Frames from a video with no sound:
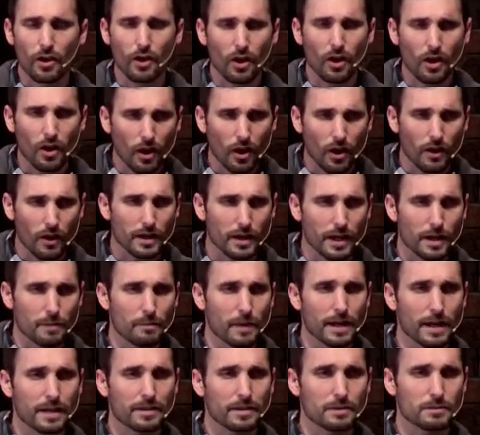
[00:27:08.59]
of our heart
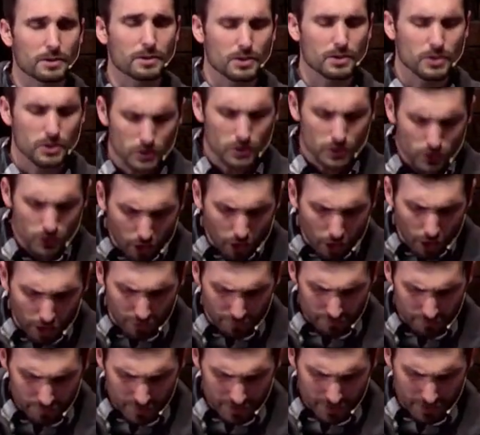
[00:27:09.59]
and make them
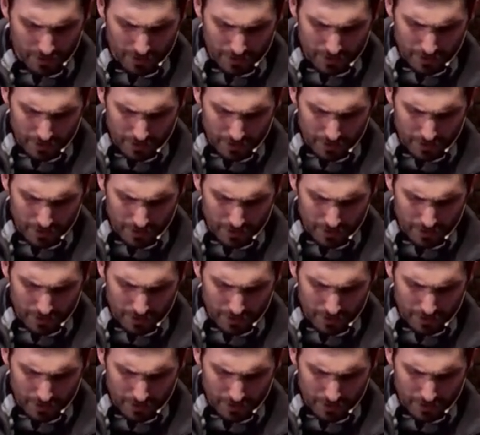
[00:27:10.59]
soft.